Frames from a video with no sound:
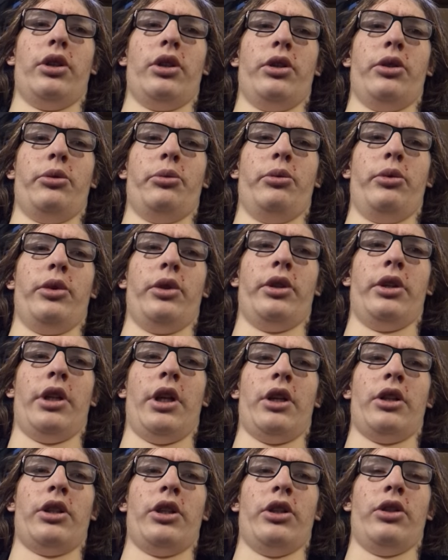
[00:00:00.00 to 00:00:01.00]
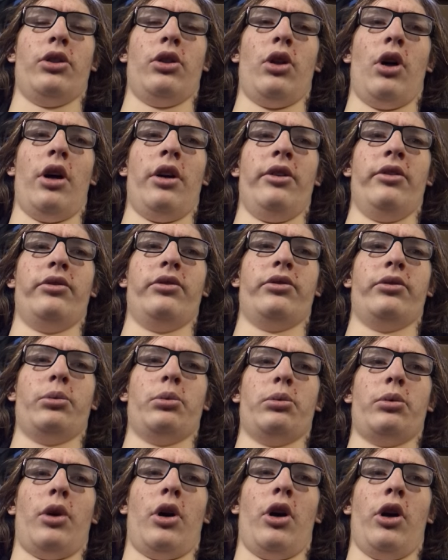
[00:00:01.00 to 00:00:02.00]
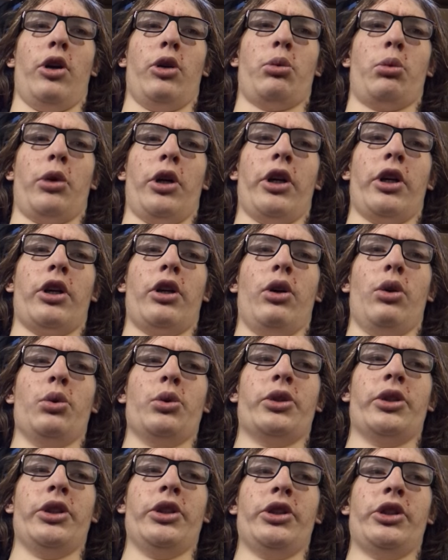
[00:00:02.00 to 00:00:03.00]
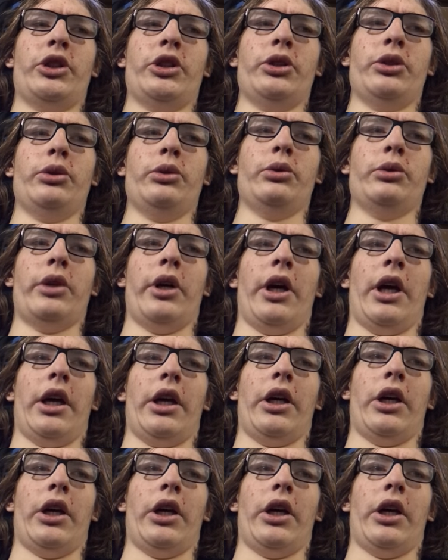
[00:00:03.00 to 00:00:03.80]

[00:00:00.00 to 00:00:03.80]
that a lot of hard work goes into